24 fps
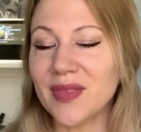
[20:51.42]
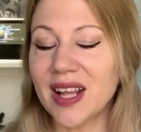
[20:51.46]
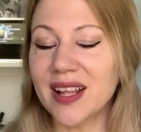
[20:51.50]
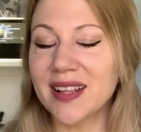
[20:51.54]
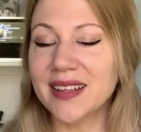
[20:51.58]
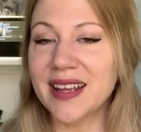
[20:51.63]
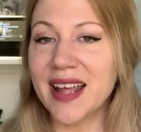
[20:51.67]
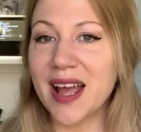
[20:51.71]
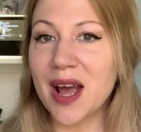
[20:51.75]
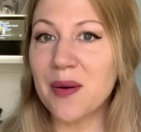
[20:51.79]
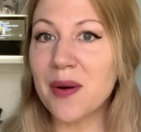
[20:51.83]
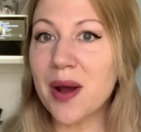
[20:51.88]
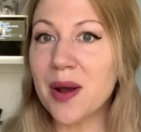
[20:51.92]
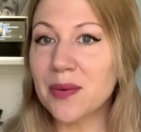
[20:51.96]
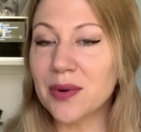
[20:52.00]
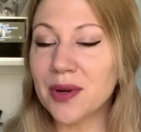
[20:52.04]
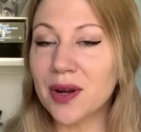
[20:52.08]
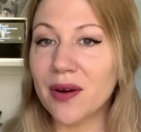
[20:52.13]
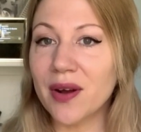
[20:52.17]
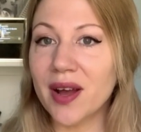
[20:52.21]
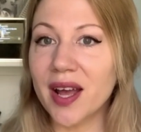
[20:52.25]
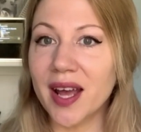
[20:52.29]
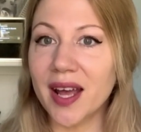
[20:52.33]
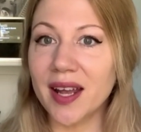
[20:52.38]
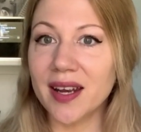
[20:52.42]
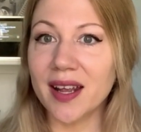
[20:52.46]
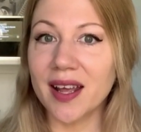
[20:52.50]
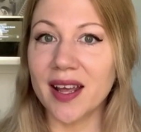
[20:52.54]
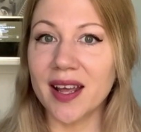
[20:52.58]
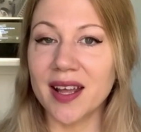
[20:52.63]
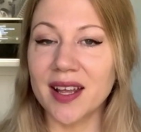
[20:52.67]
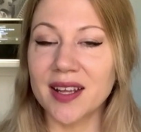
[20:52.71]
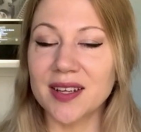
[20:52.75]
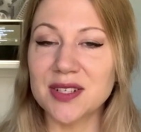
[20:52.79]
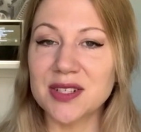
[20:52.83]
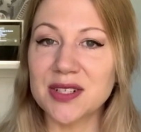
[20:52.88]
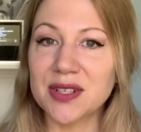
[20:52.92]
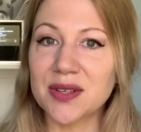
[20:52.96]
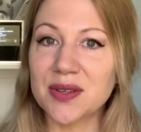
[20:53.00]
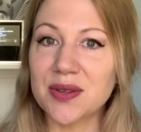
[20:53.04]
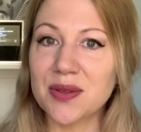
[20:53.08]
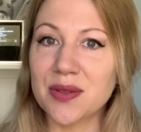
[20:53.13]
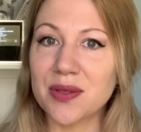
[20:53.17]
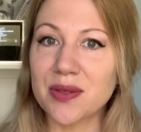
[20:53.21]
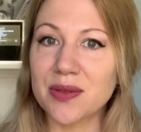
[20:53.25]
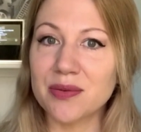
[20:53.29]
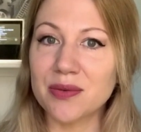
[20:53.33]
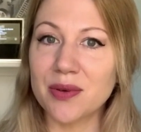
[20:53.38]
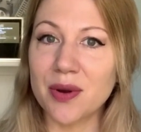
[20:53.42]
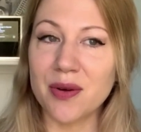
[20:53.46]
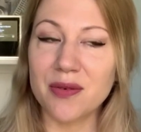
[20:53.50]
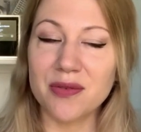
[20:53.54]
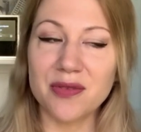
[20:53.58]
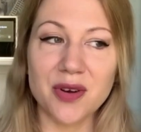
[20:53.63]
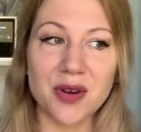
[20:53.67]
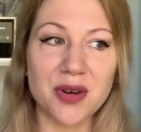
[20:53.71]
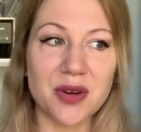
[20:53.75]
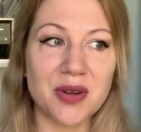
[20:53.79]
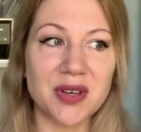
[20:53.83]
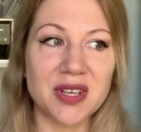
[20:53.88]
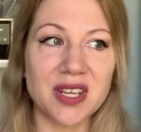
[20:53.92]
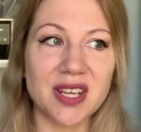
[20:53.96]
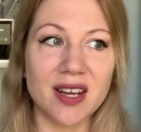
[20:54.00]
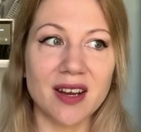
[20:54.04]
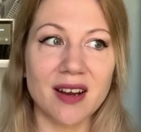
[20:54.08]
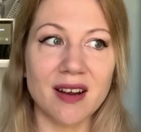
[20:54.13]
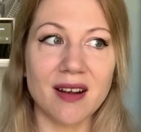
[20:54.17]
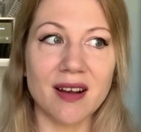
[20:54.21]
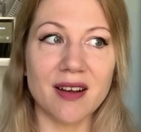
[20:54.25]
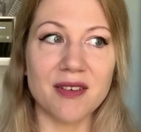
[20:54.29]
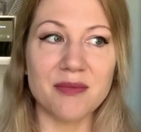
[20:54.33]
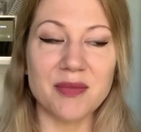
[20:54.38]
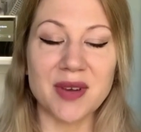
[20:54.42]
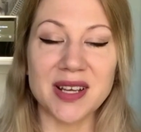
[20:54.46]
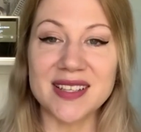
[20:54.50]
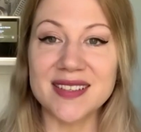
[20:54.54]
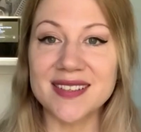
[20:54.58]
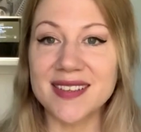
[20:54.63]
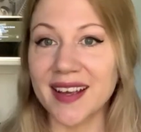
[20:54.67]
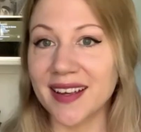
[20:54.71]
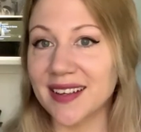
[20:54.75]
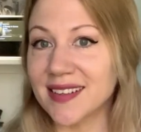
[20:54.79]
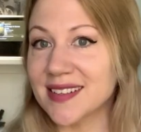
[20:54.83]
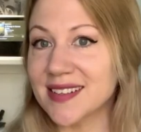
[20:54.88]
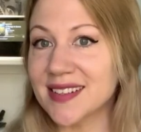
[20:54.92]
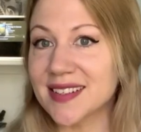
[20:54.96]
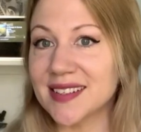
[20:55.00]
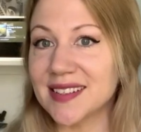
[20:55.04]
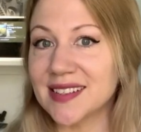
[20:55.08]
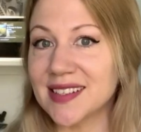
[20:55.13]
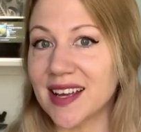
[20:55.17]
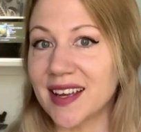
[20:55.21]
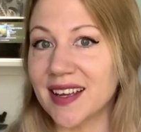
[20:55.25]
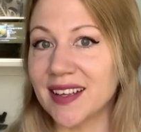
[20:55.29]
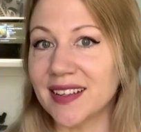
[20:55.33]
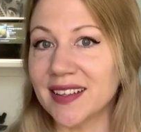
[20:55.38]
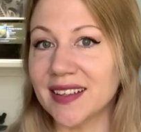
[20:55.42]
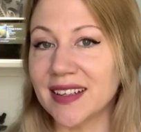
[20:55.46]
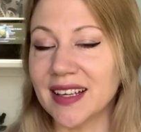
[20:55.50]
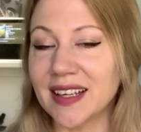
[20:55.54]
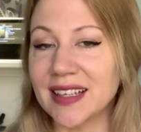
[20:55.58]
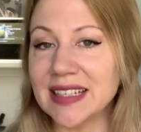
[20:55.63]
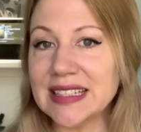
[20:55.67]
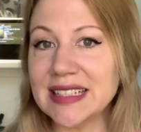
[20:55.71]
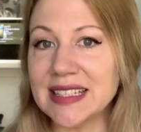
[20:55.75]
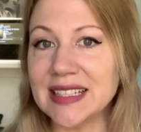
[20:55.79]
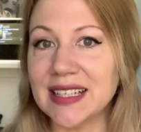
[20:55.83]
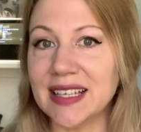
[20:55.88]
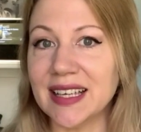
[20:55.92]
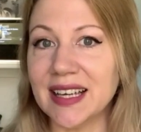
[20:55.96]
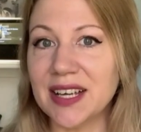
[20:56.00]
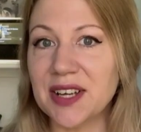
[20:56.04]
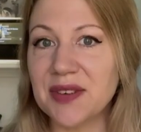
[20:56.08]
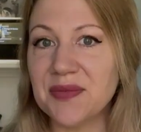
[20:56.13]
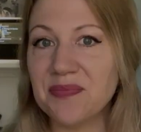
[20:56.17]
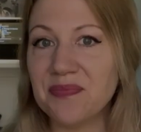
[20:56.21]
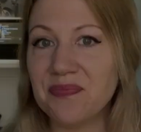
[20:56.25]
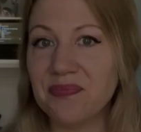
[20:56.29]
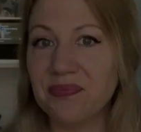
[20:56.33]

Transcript: Now I will go ahead and throw a photo in here of my second styling idea.